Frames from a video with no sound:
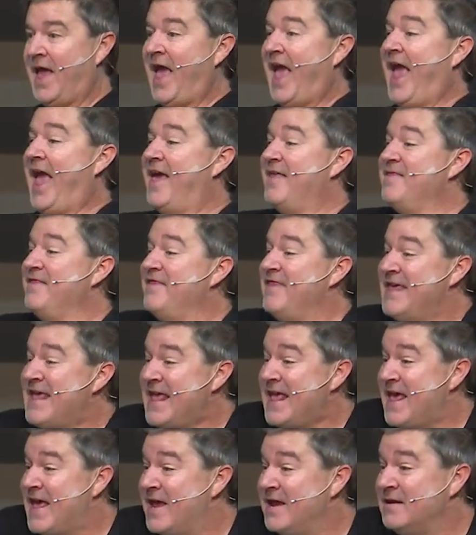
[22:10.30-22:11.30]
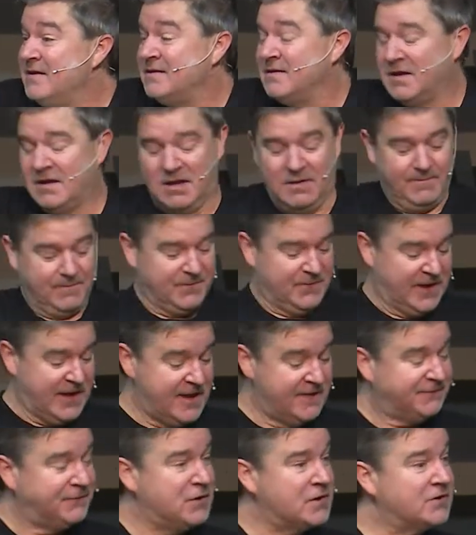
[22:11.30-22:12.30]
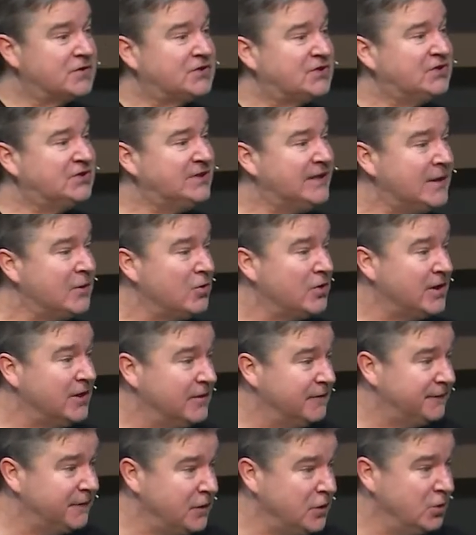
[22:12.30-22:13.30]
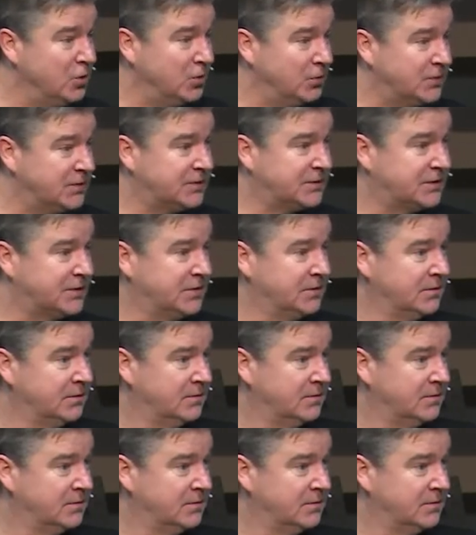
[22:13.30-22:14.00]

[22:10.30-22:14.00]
And then, if you're still confused,